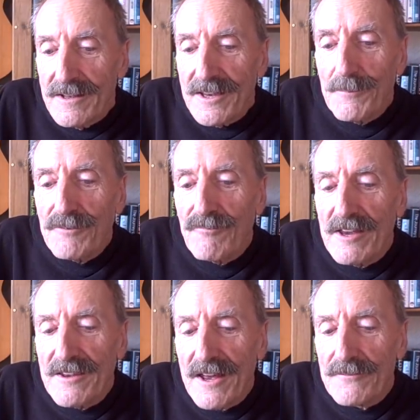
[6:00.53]
Let me
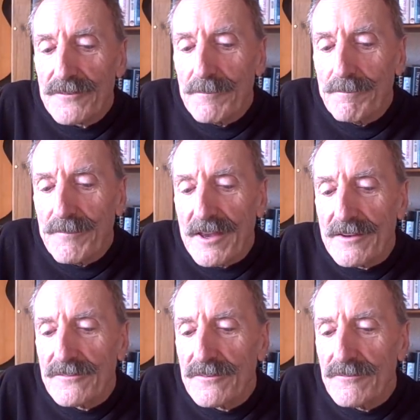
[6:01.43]
read out a
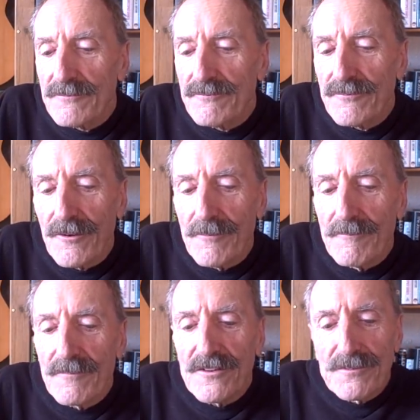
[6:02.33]
bit
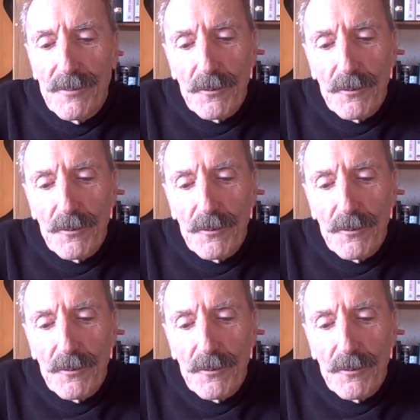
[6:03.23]
from this